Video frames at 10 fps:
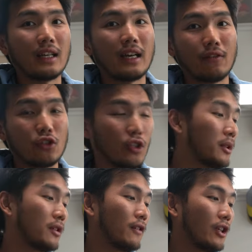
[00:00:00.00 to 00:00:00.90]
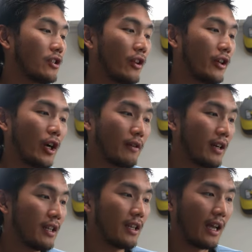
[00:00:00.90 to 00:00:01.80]
I have so much footage on there
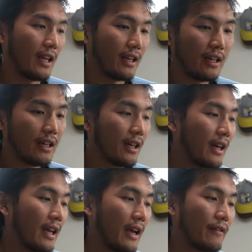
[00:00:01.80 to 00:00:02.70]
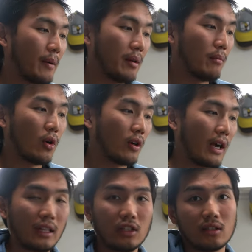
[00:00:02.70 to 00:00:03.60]
already. And if I put more,
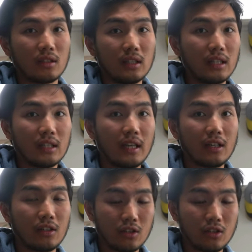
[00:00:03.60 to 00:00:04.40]
I could just delete it later.